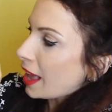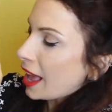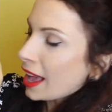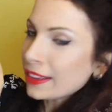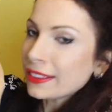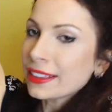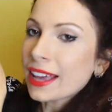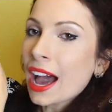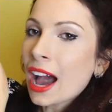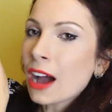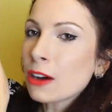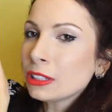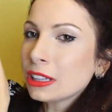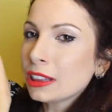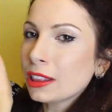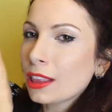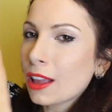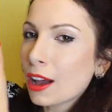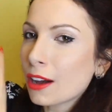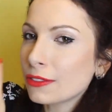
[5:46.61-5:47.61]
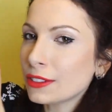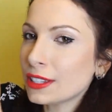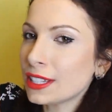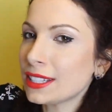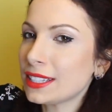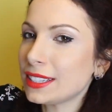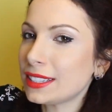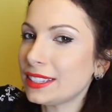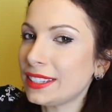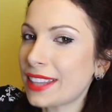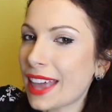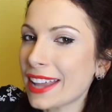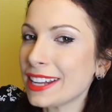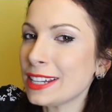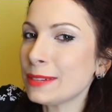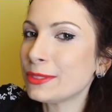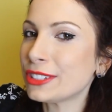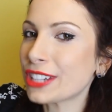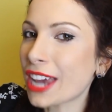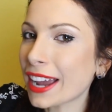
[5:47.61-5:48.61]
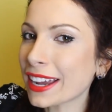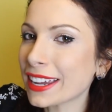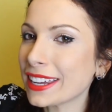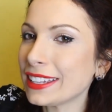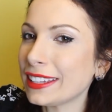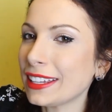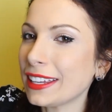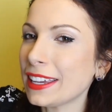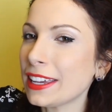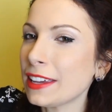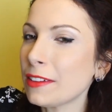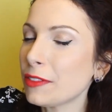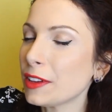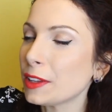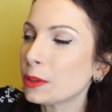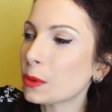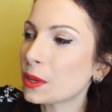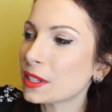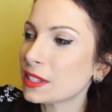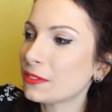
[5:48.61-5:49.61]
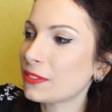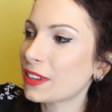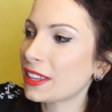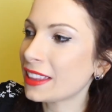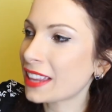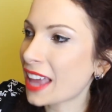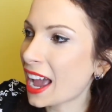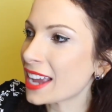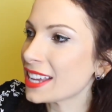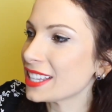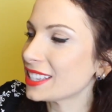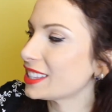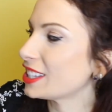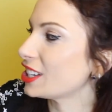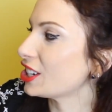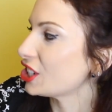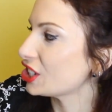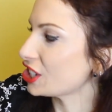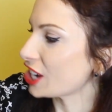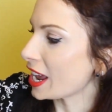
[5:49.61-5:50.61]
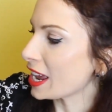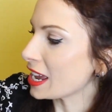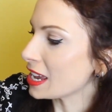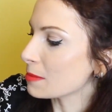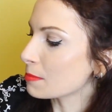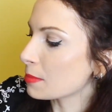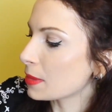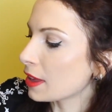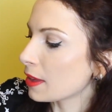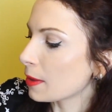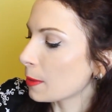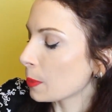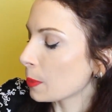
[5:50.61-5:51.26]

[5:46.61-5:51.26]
And I would love this denim jacket if it was the nice shape.